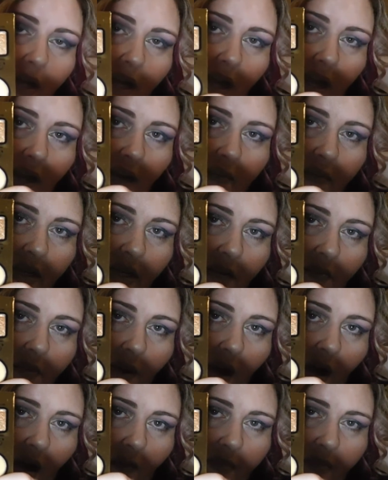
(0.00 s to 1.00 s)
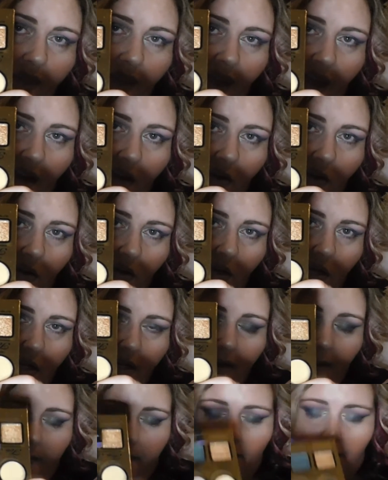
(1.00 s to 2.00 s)
and I'm going to pop that
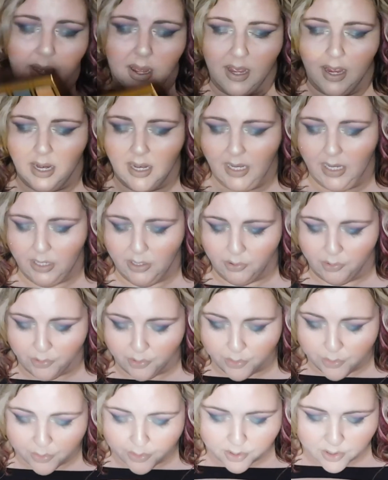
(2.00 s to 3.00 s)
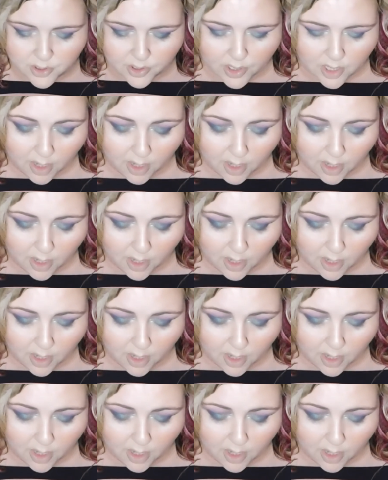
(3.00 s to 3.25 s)
on my inner corner,